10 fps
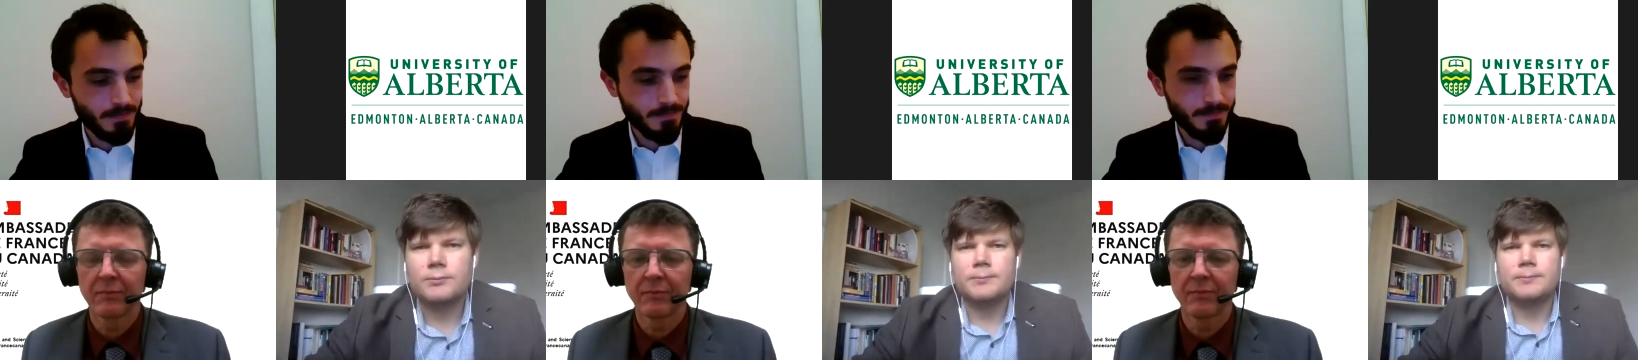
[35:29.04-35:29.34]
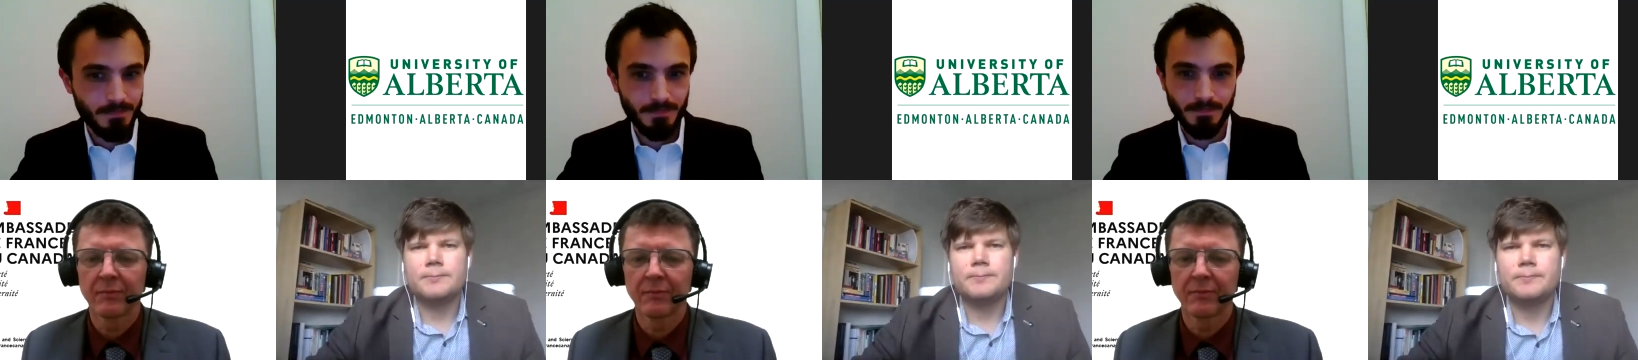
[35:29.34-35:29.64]

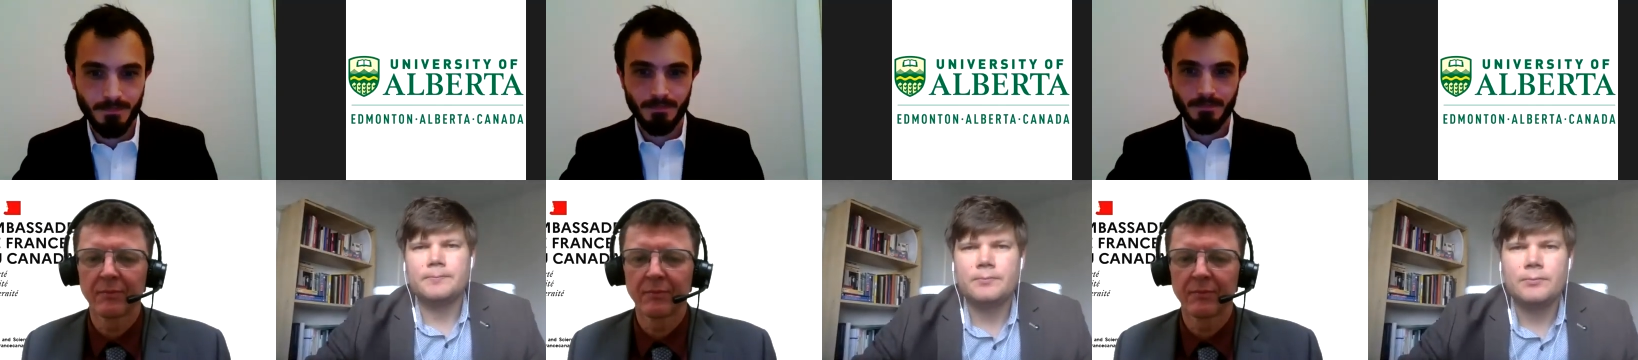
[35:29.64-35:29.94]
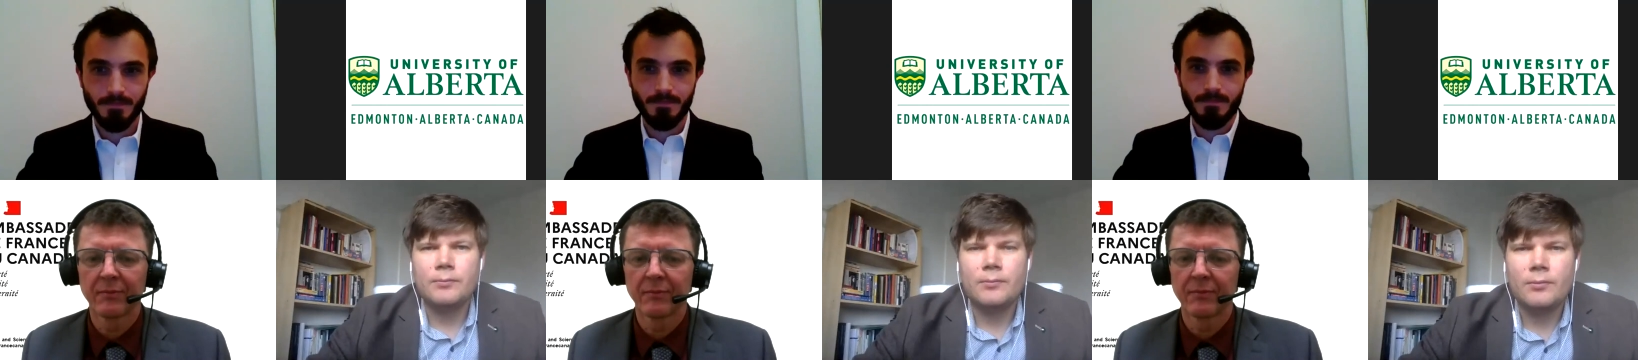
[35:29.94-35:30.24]

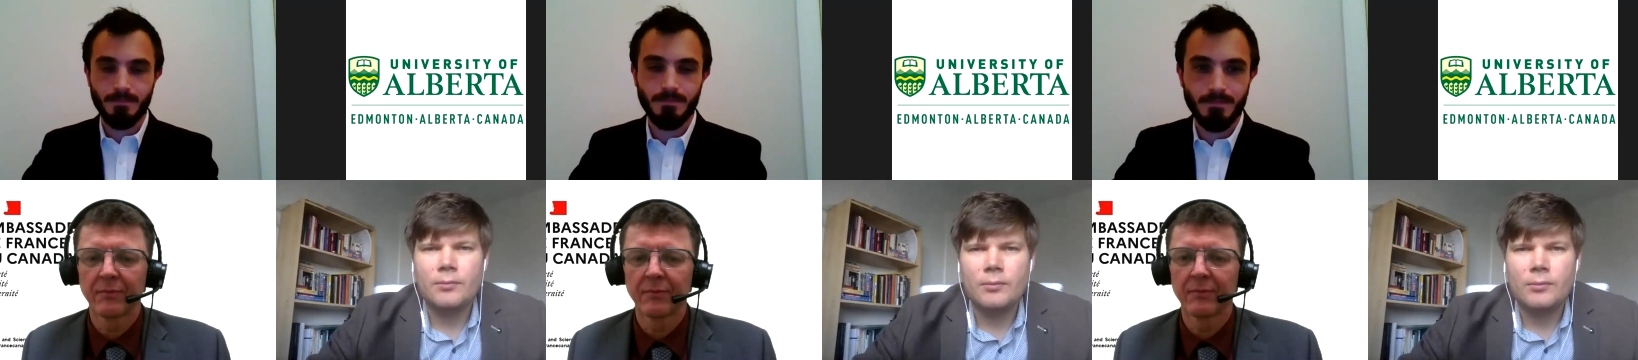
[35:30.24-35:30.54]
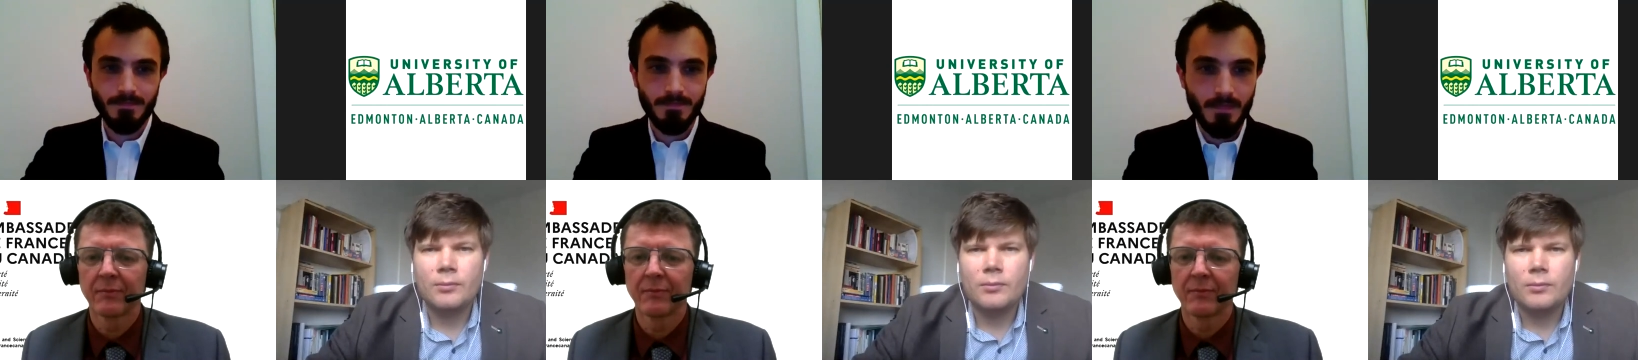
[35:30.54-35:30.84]

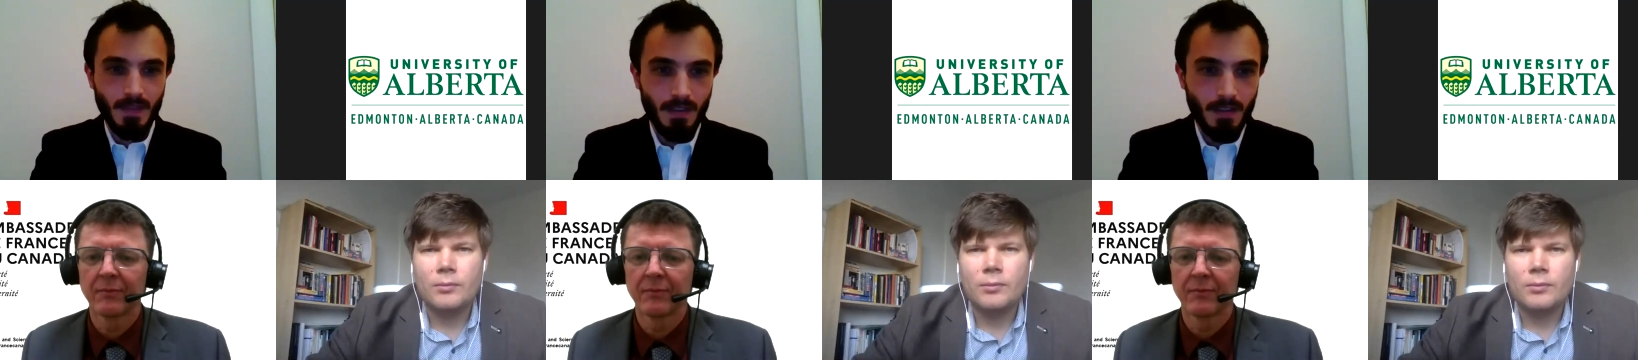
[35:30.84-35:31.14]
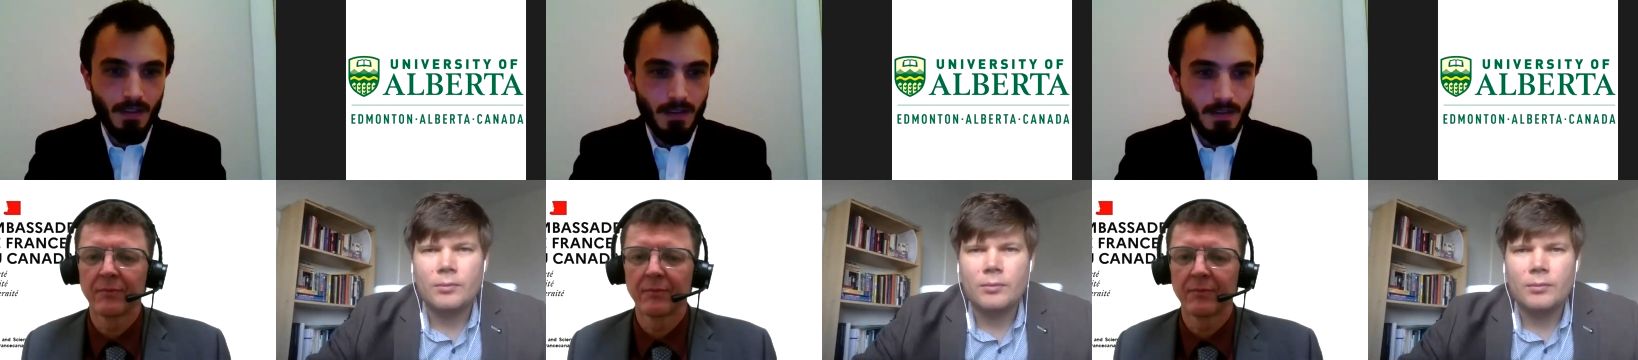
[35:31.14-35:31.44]

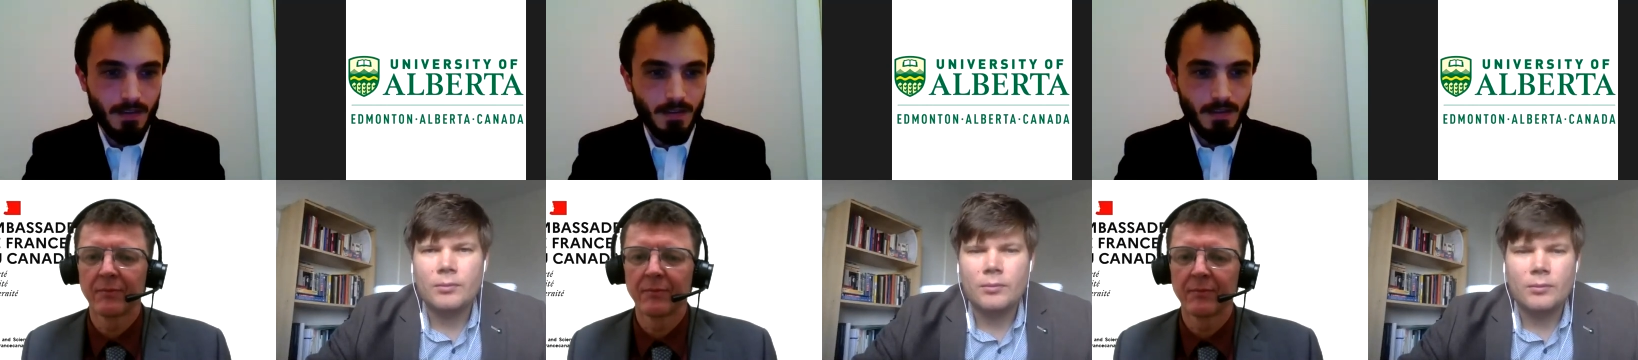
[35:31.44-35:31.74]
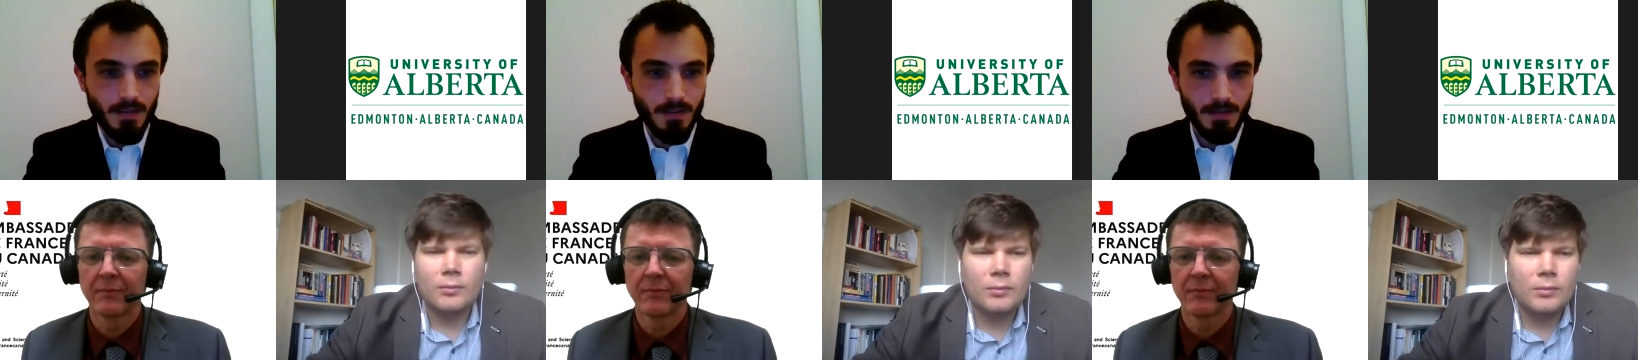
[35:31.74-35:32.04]

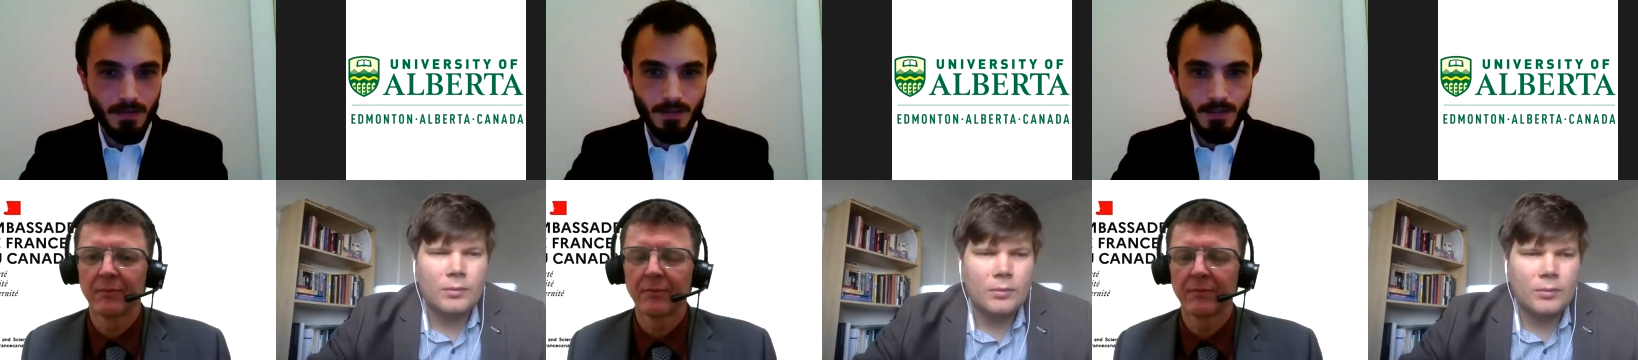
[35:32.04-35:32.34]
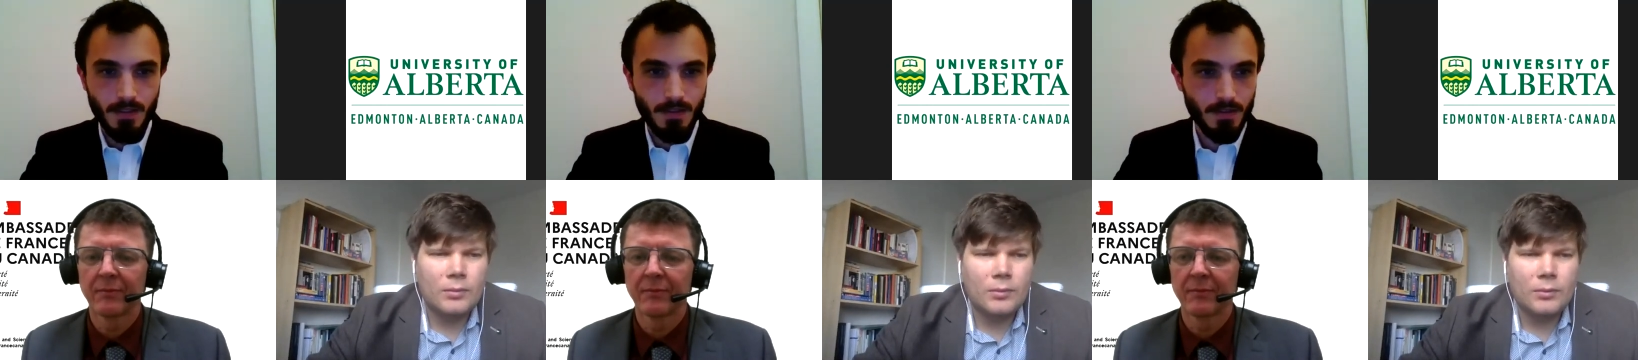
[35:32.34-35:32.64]

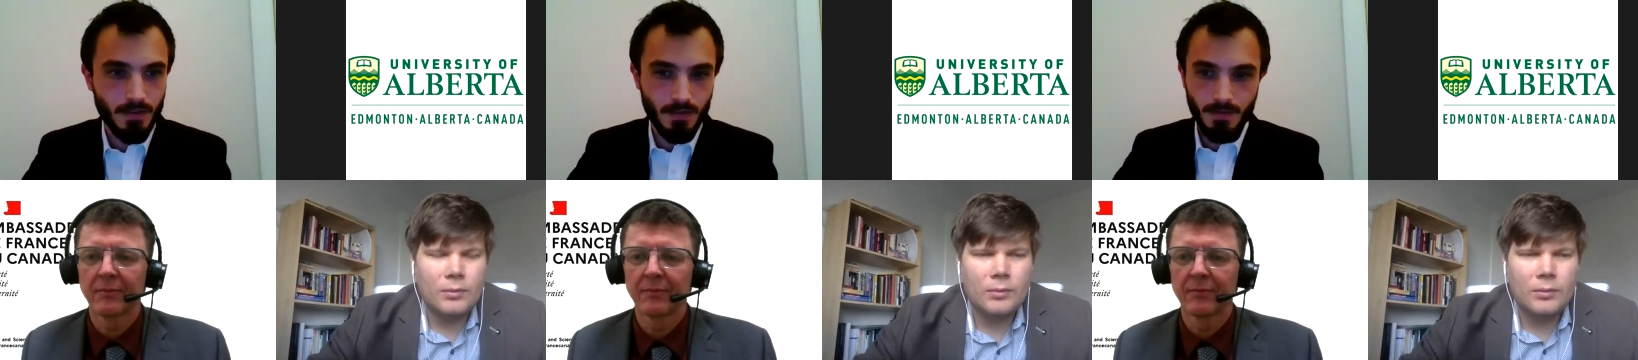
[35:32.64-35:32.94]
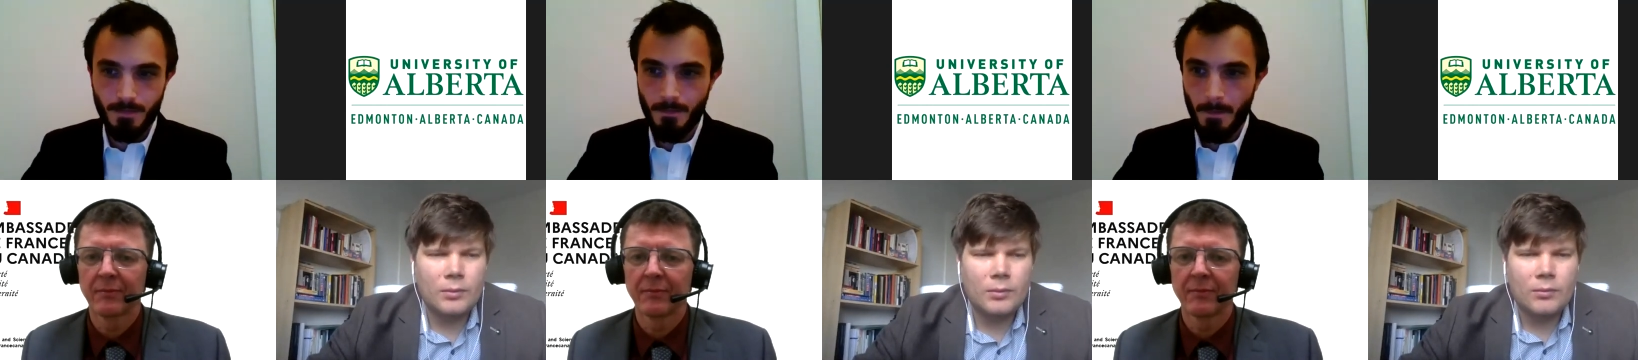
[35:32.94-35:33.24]

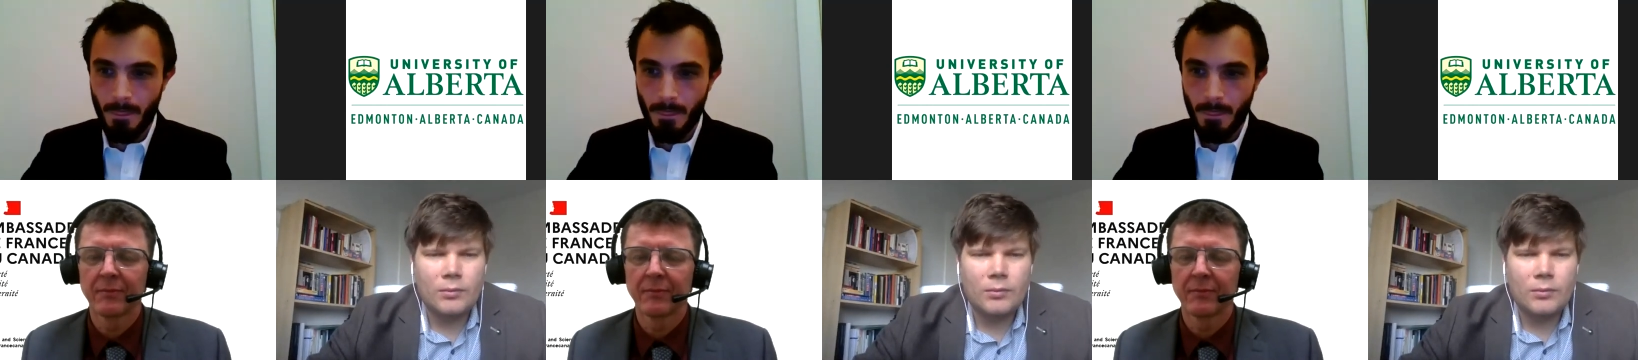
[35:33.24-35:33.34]
(no one is talking)